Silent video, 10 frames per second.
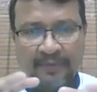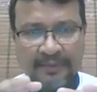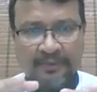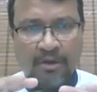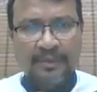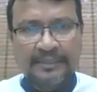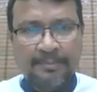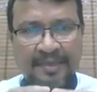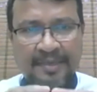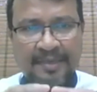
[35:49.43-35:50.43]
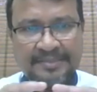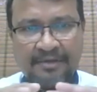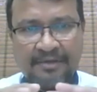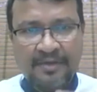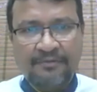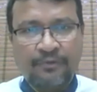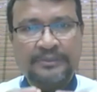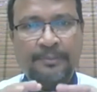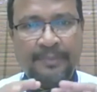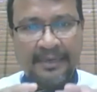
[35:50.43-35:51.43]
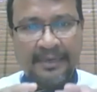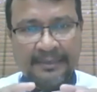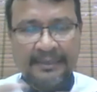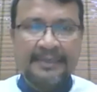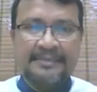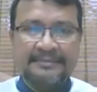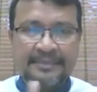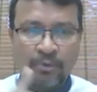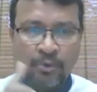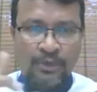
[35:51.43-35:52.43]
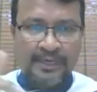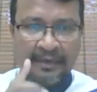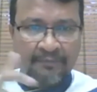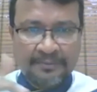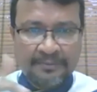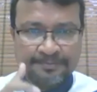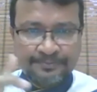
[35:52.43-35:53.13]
normally the best oven for the bread is the rotary oven.